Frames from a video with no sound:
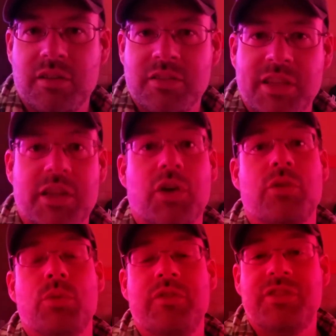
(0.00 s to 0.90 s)
Decided to go
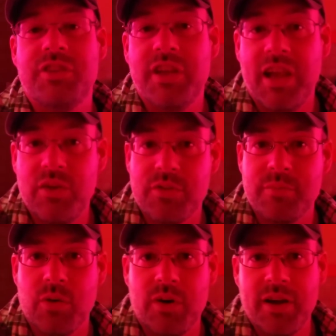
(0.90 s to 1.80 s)
to the movies today with
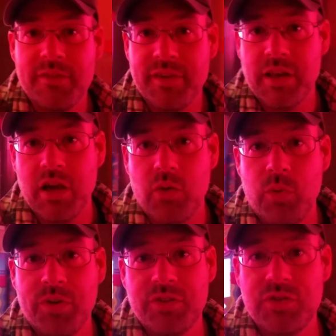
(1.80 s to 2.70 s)
my wife, and we
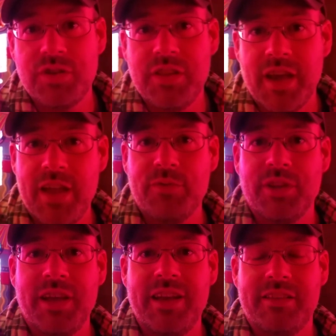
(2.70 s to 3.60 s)
went to see The
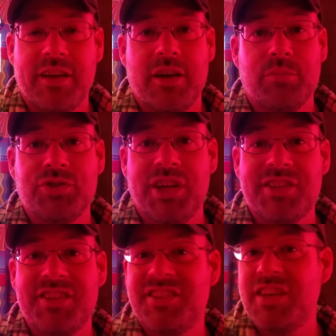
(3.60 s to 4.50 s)
Hateful Eight
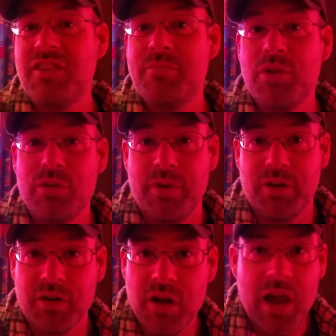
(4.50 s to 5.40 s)
projected in
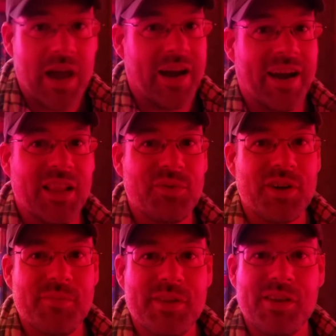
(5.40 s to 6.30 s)
70mm. I highly
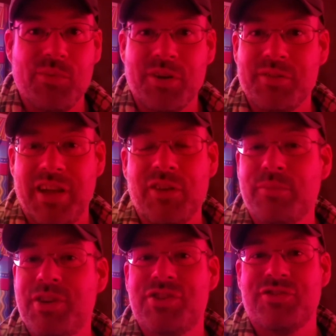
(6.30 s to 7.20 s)
recommend it. We're in
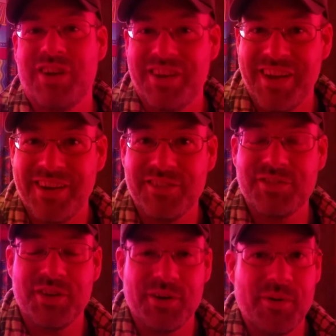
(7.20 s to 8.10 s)
intermission right now,
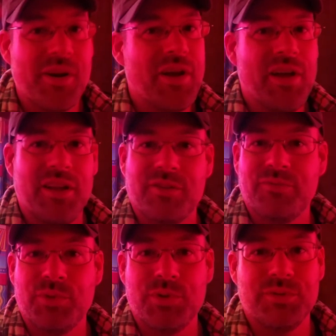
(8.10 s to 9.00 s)
so it's a
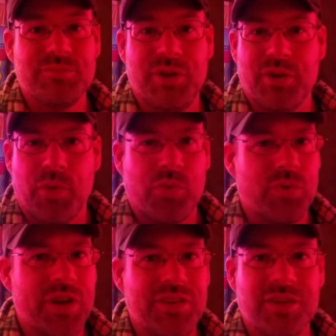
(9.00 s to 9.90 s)
full, you know,
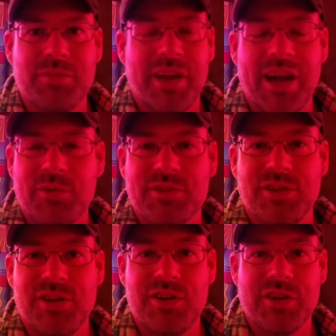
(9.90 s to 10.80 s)
3-something hours
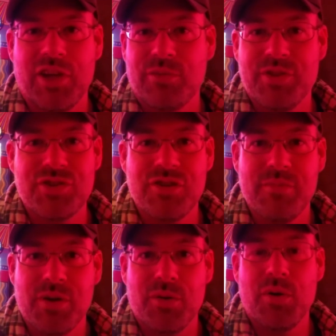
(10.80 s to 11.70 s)
long, intermission in
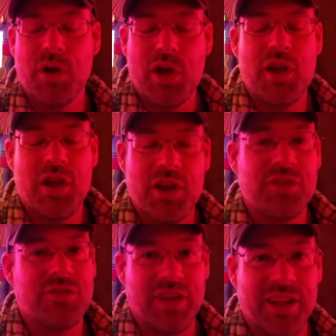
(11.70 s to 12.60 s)
the middle.
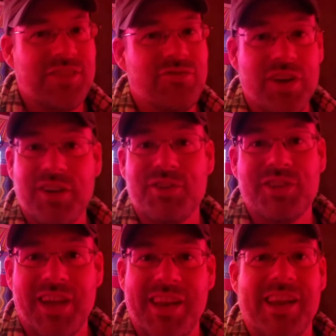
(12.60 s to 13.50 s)
It's very
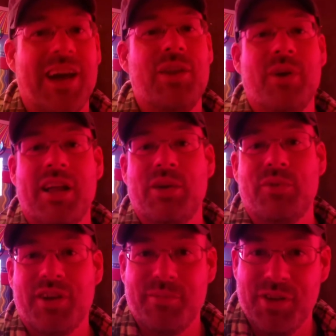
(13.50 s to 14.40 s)
entertaining. I do highly
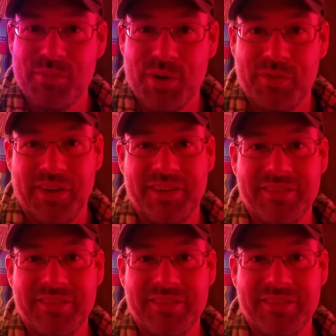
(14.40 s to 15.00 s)
recommend the movie.